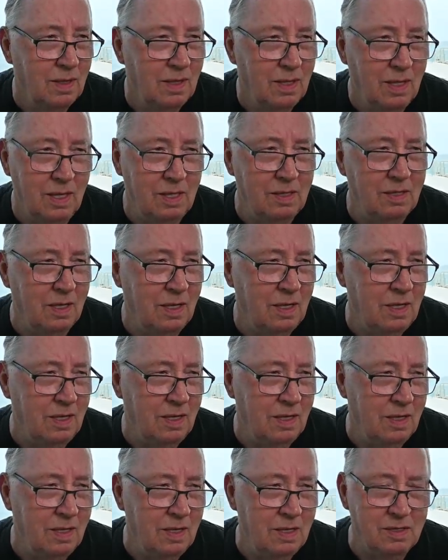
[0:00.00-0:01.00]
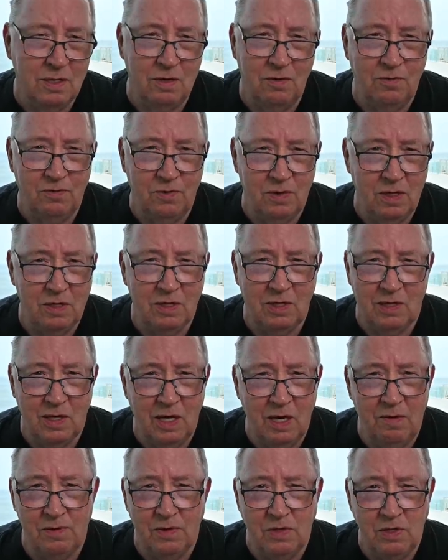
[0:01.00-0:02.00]
It, it it's as
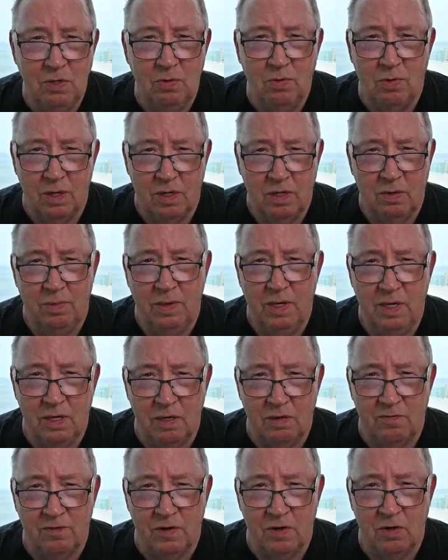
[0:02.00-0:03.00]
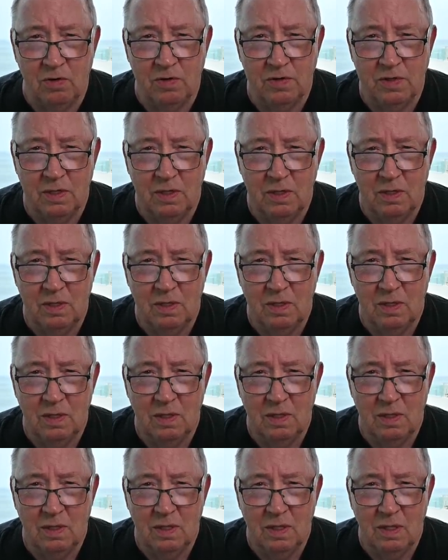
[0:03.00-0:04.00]
safe as you want it to be here, folks.
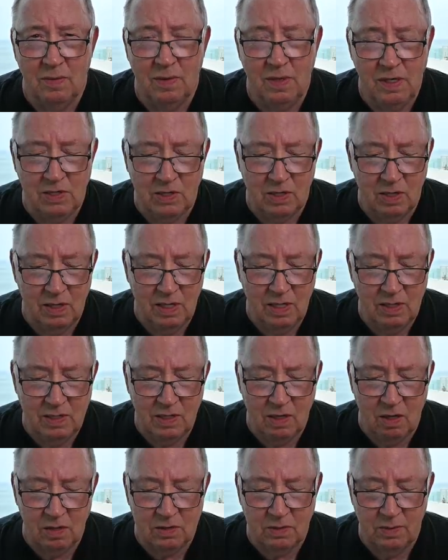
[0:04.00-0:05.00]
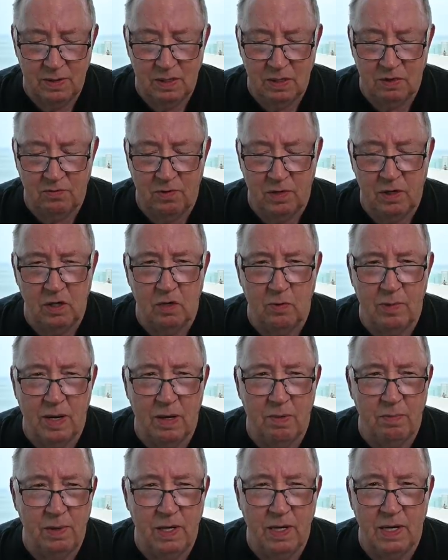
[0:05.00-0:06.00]
I mean, he he talks in this video
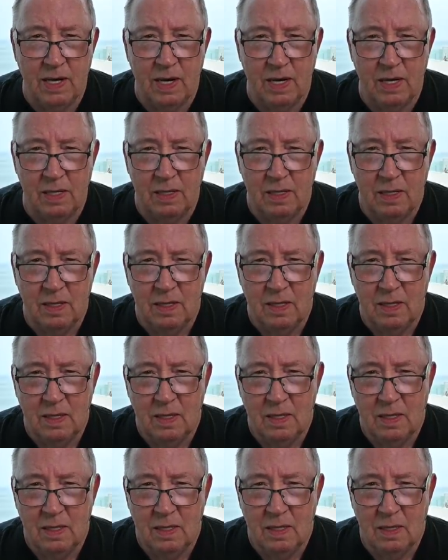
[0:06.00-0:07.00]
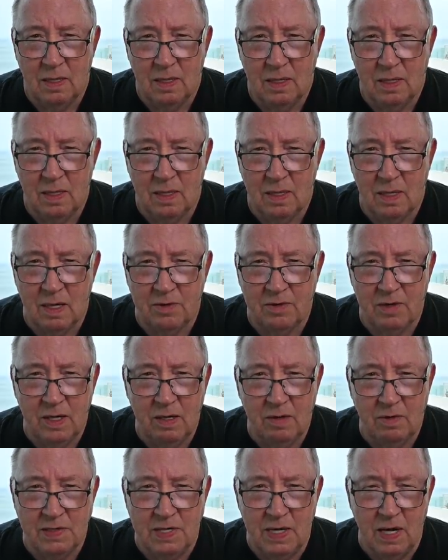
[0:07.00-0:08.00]
about being out. Uh, I think
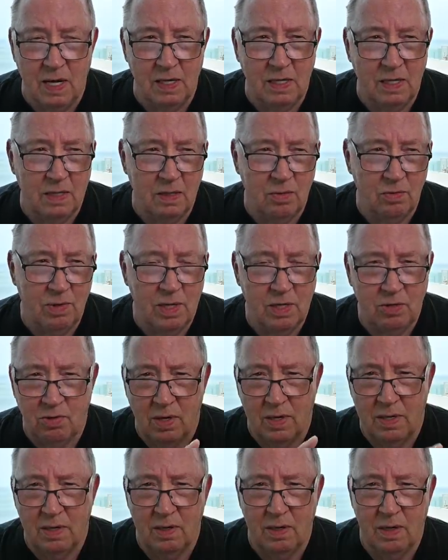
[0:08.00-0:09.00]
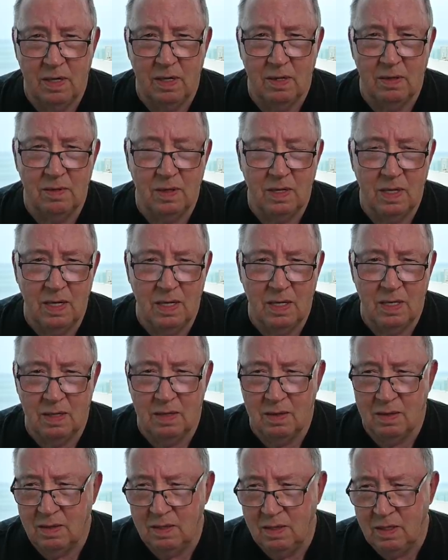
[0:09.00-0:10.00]
he was down in the restaurant area,
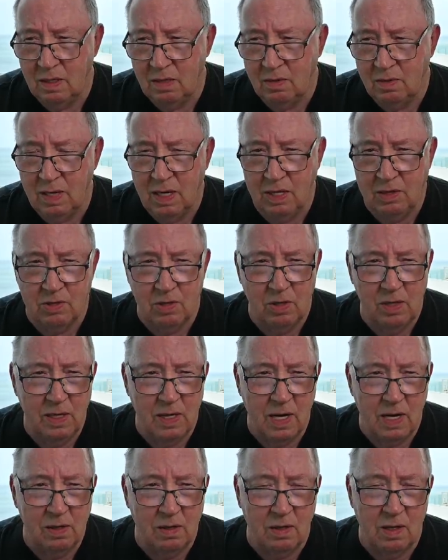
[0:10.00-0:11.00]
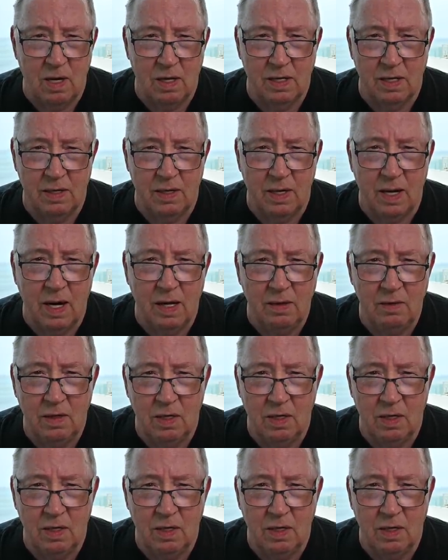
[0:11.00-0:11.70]
and you know, 8:30, 9 o'clock at night.